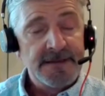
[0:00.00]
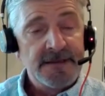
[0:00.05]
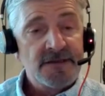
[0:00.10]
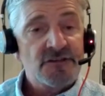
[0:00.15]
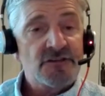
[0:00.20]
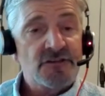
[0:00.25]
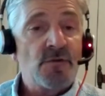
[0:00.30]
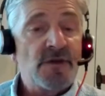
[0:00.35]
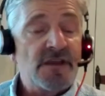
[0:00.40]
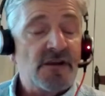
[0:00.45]

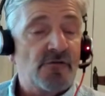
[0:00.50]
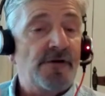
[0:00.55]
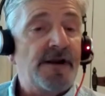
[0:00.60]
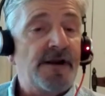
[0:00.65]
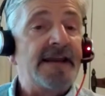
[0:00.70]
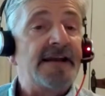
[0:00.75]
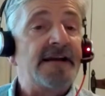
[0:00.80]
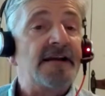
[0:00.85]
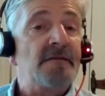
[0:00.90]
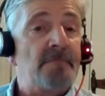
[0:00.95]
So we
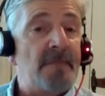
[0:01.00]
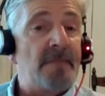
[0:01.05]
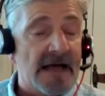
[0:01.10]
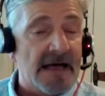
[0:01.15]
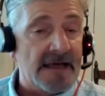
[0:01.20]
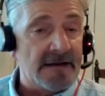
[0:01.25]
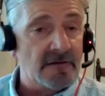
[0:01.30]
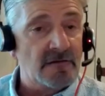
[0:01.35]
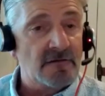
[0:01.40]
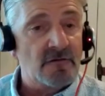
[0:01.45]
created a
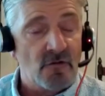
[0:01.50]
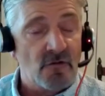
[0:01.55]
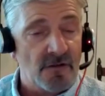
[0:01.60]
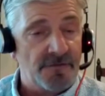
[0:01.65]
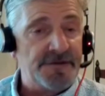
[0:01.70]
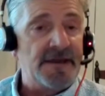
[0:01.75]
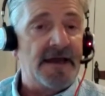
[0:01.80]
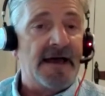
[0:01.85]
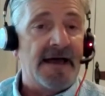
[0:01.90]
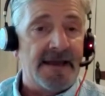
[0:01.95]
model called
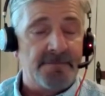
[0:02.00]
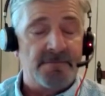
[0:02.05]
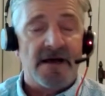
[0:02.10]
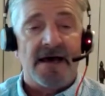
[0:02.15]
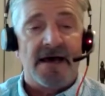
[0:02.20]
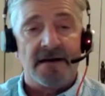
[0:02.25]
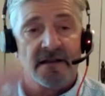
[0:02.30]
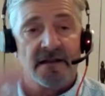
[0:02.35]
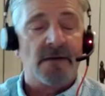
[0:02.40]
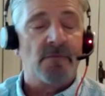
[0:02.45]
the I model.